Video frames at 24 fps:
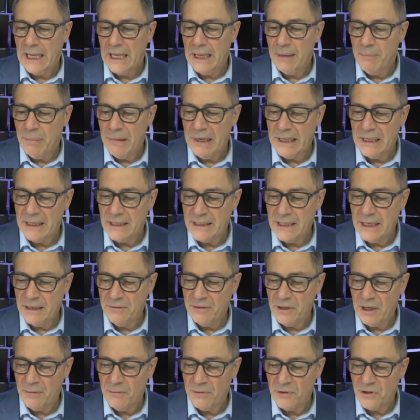but at the same
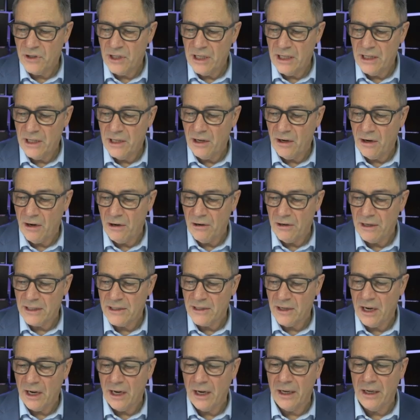time, we're seeing the
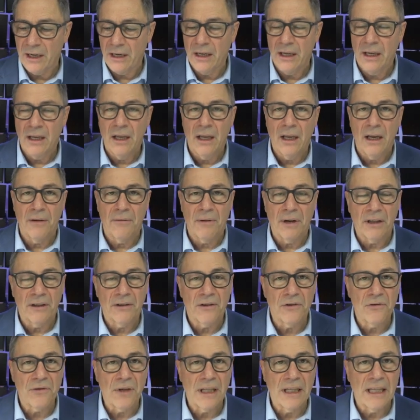RSI,
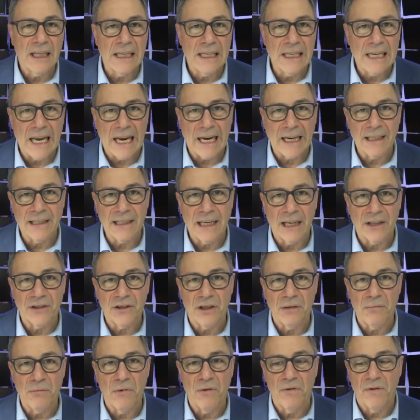Relative Strength Index,
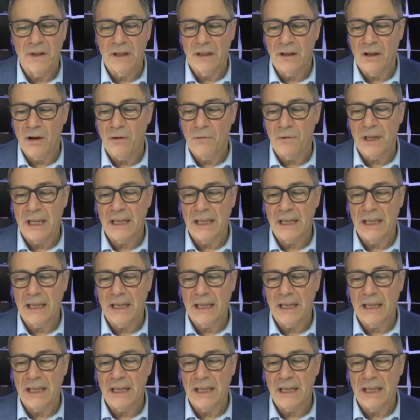actually moving lower.